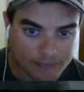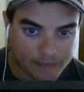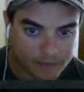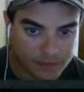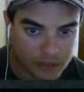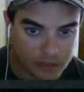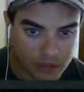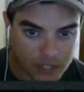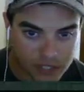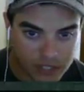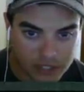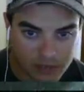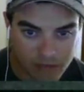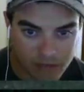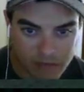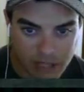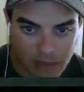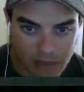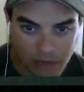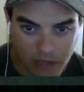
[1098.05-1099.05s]
So just
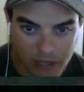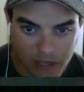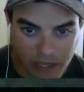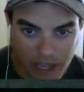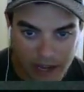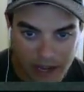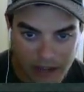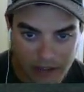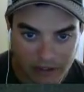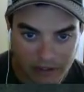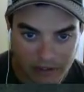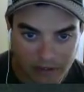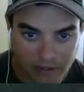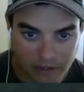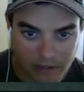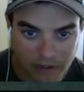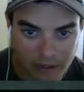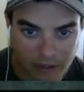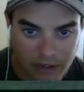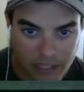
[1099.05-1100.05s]
something to kind of
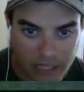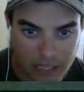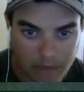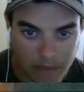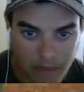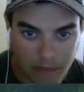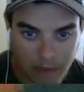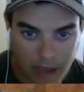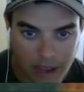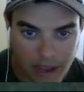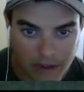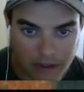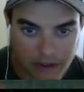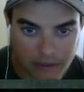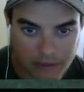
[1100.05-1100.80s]
keep in mind.